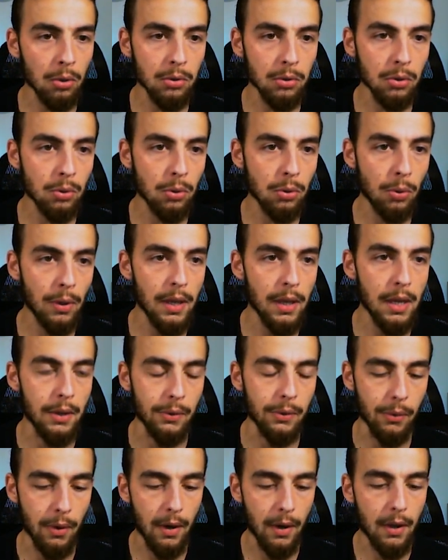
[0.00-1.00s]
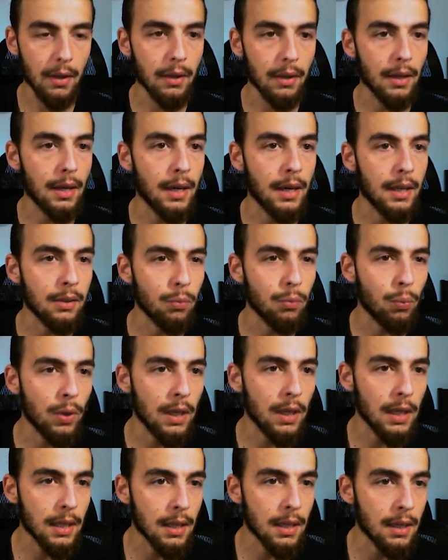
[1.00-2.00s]
to here and
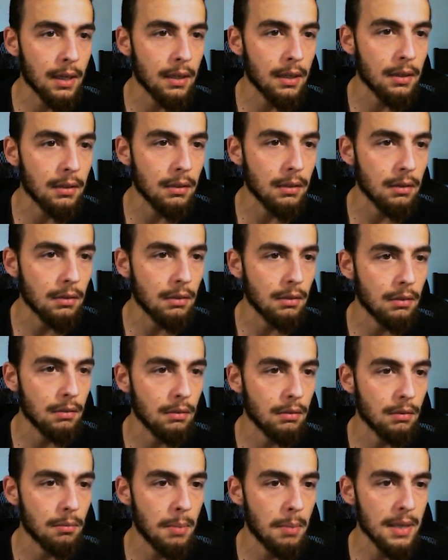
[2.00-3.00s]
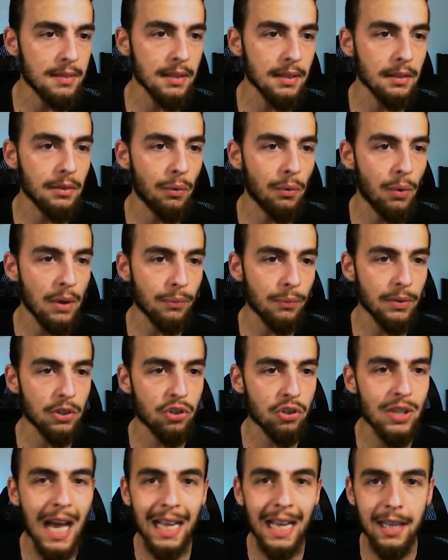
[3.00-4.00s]
we can basically
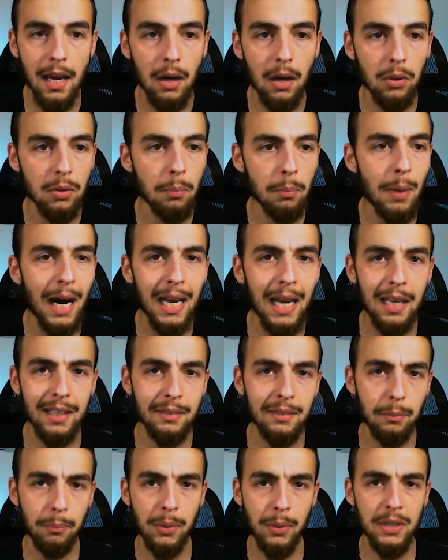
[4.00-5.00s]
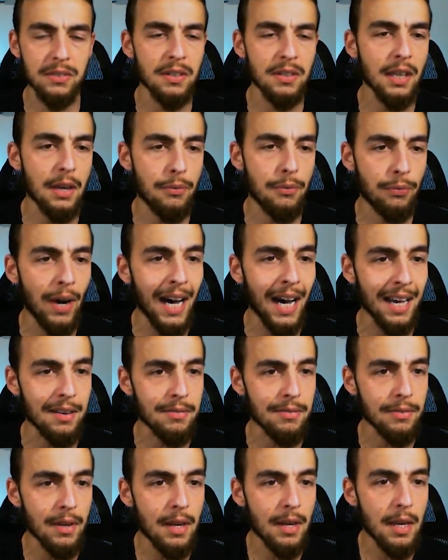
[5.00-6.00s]
refresh that out by pressing
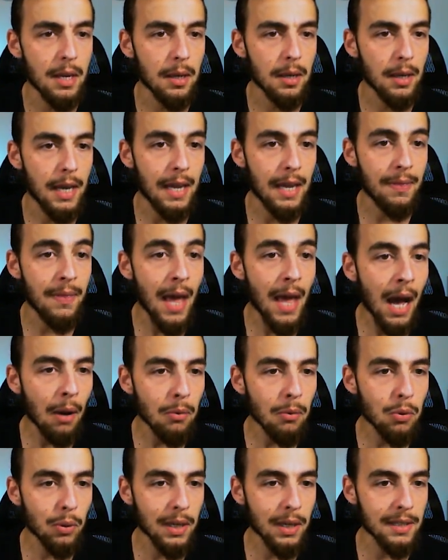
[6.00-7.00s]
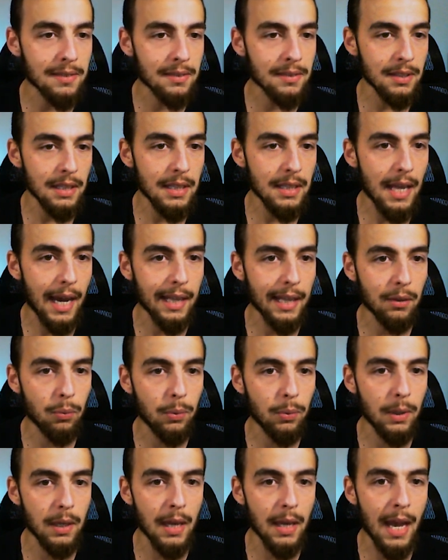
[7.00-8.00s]
F5. And now you can see that
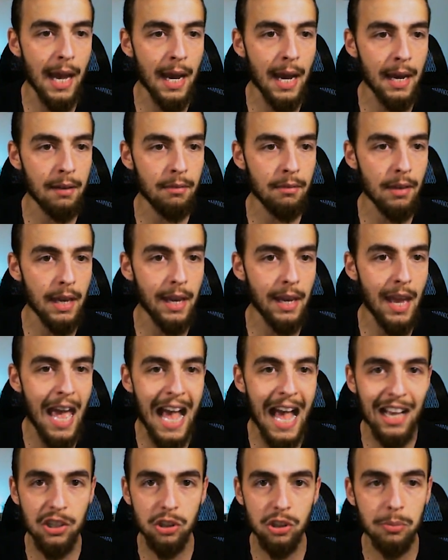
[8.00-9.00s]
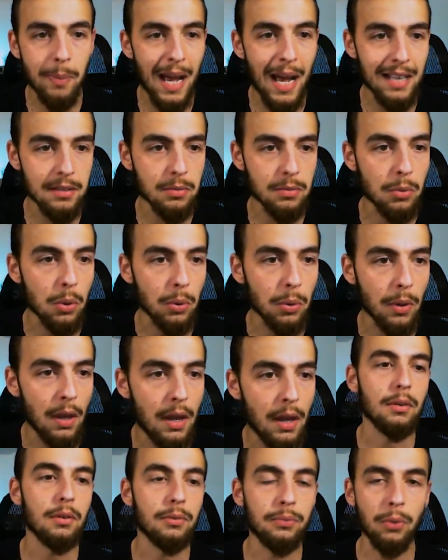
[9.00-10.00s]
we have a hashed password
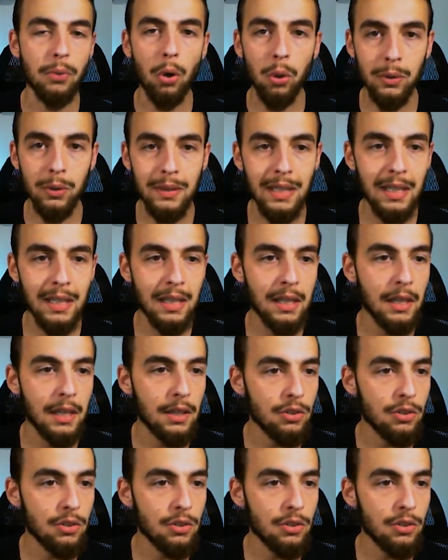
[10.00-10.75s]
for the